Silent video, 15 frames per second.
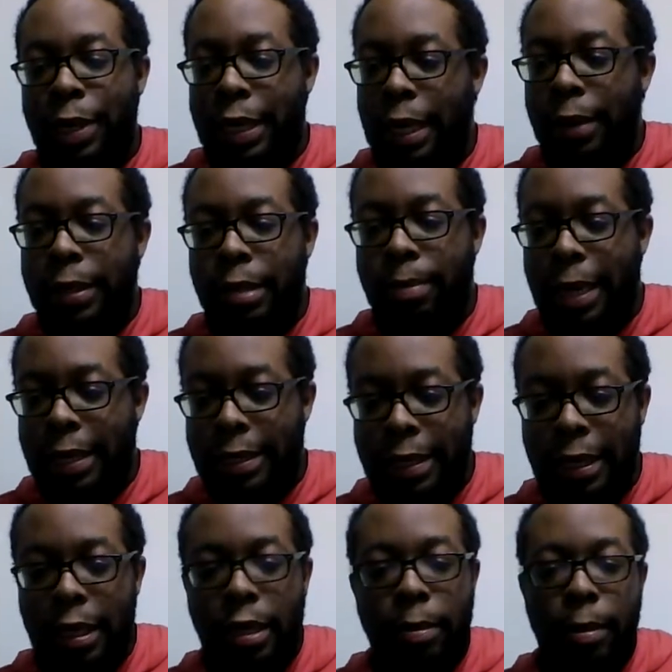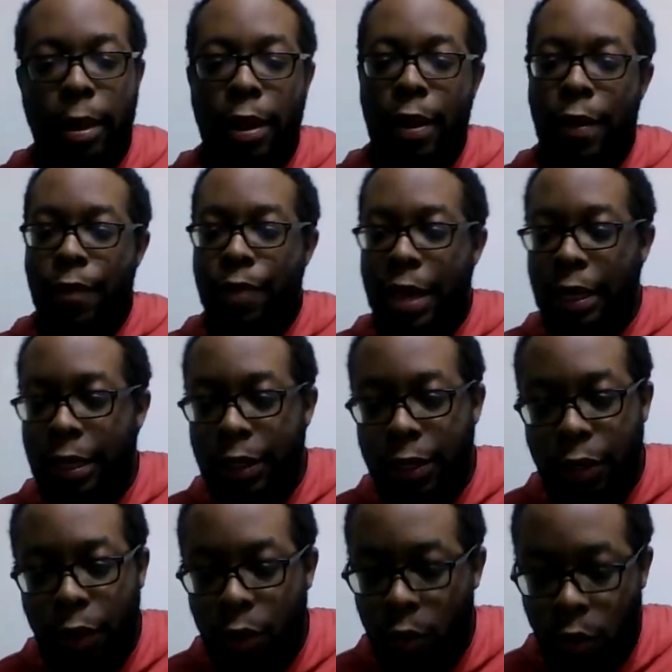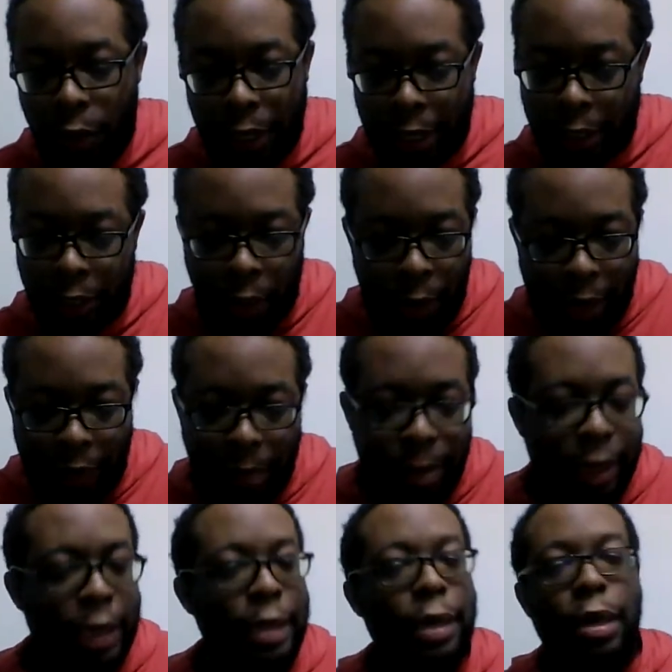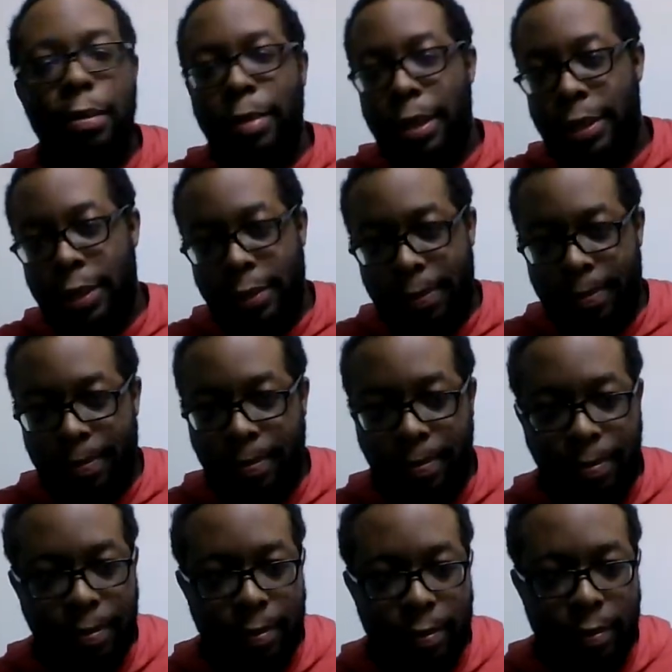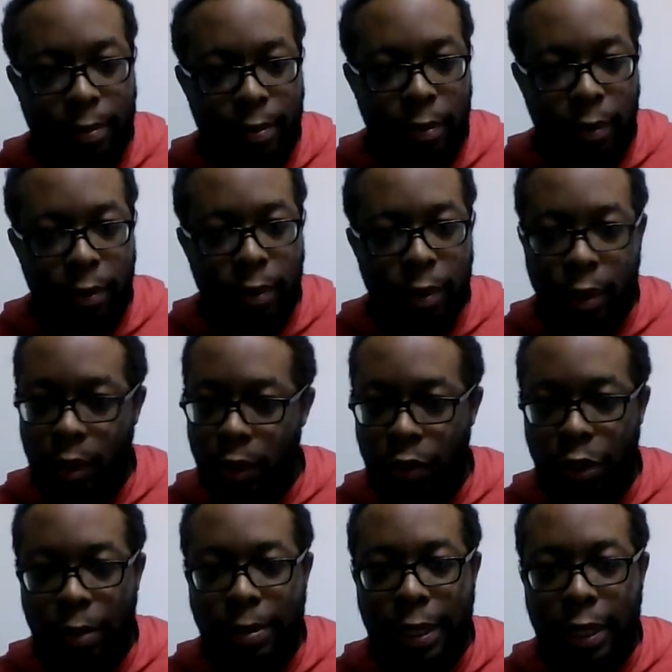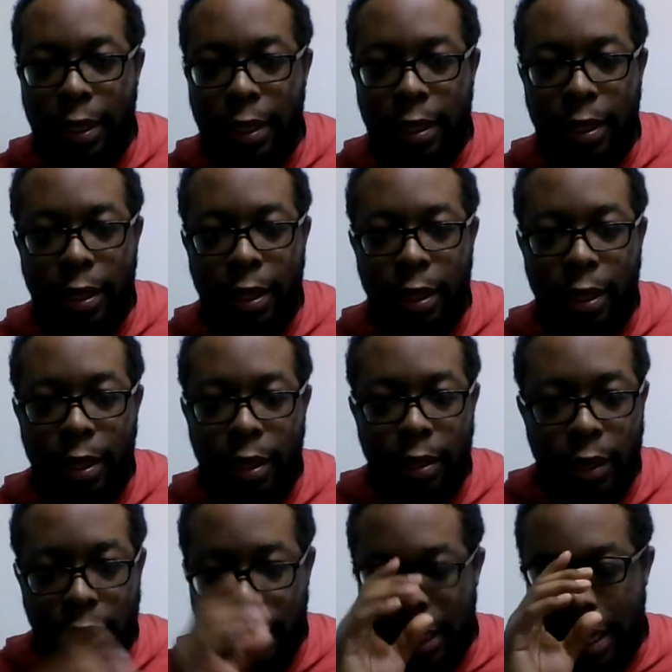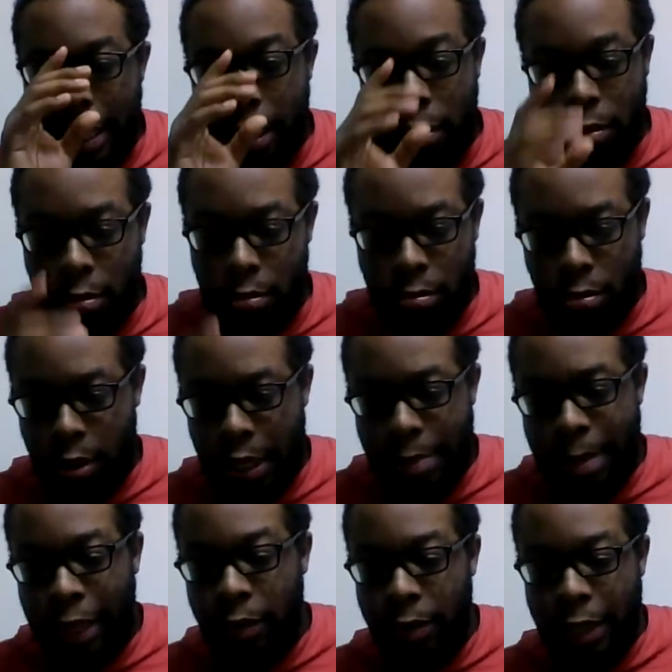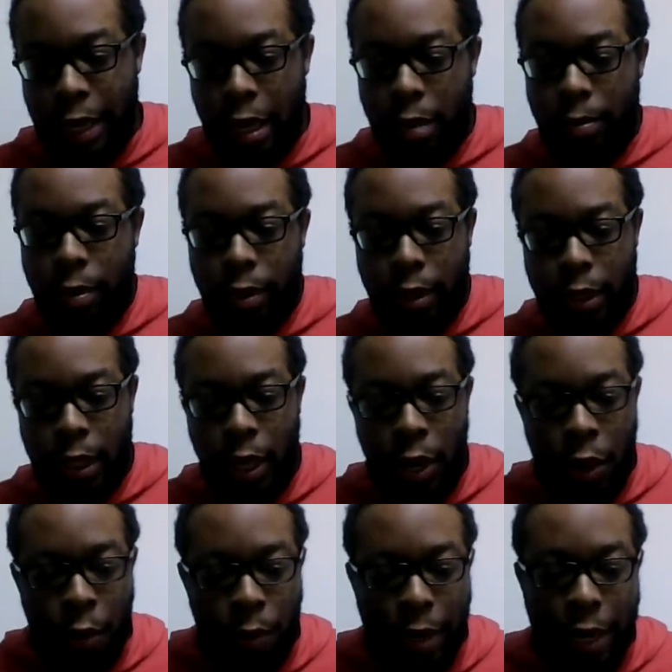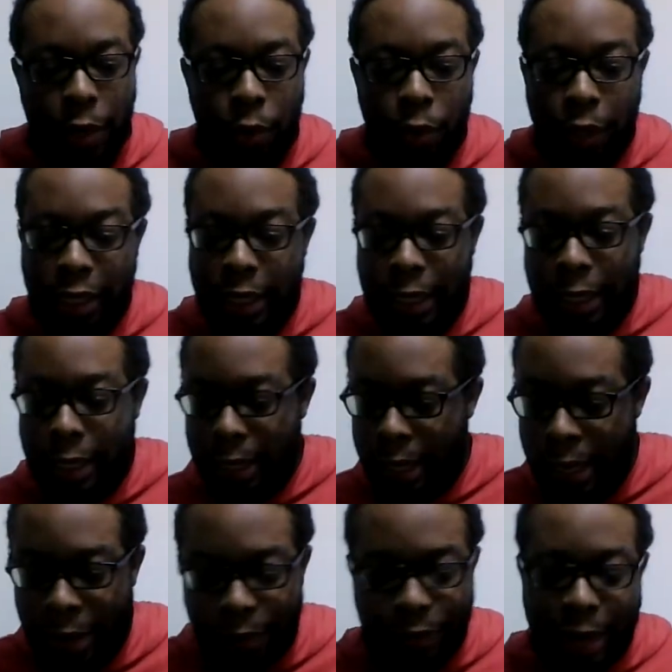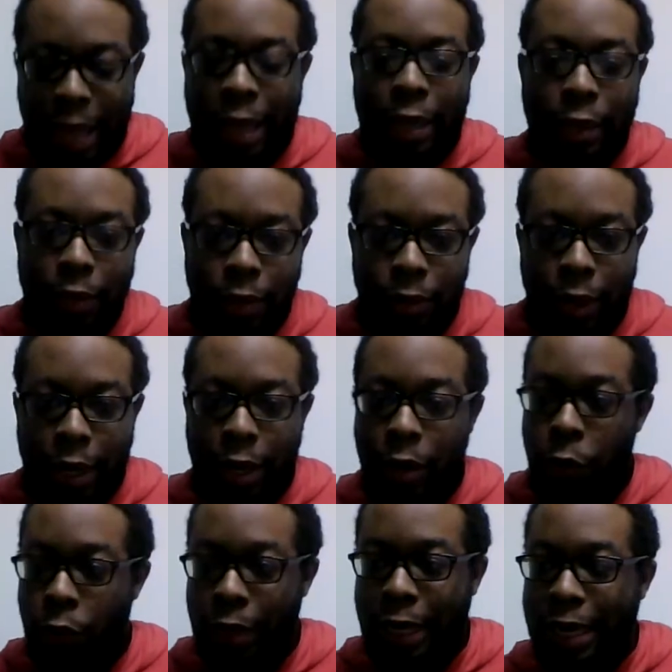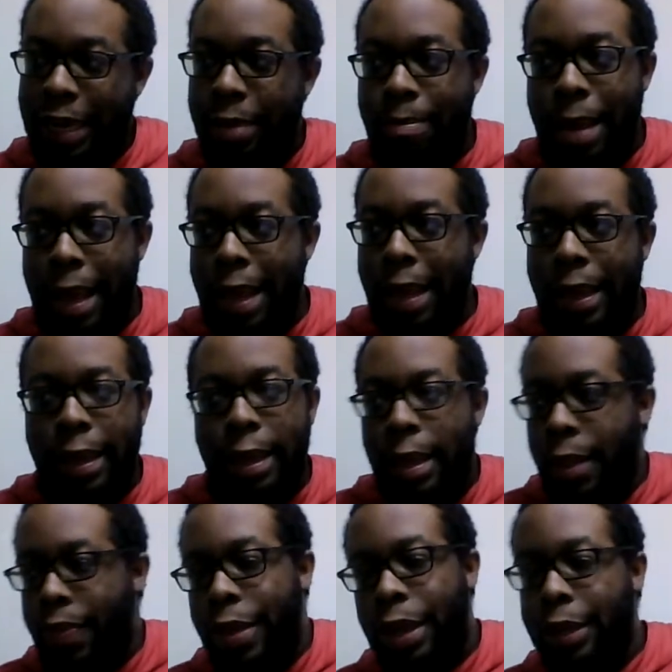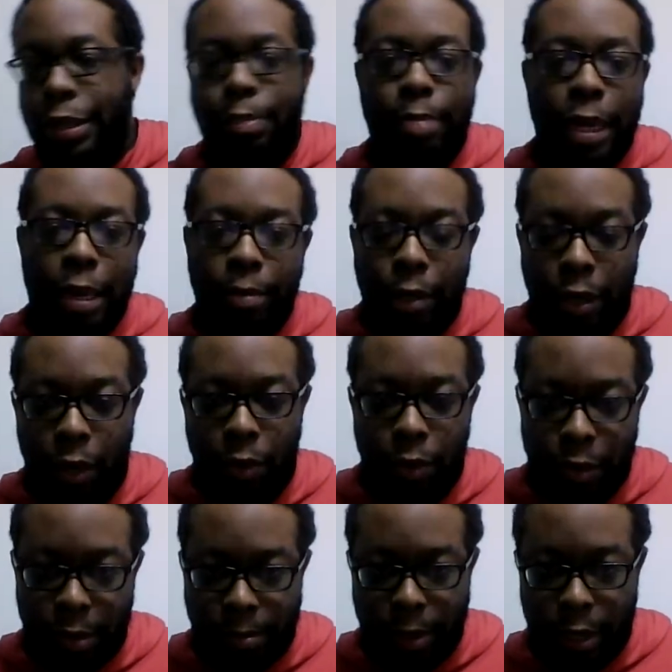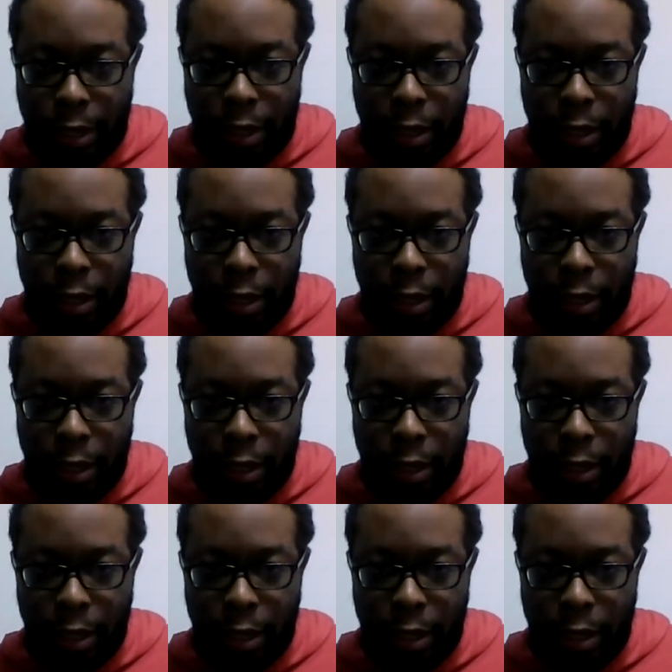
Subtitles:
it comes to my team, they just so quick to throw everybody under the bus. You see what I'm saying? Just like Skip Bayless with the Cowboys. When they doing good, Dak is great. When they did bad, they just blame the coach, bro.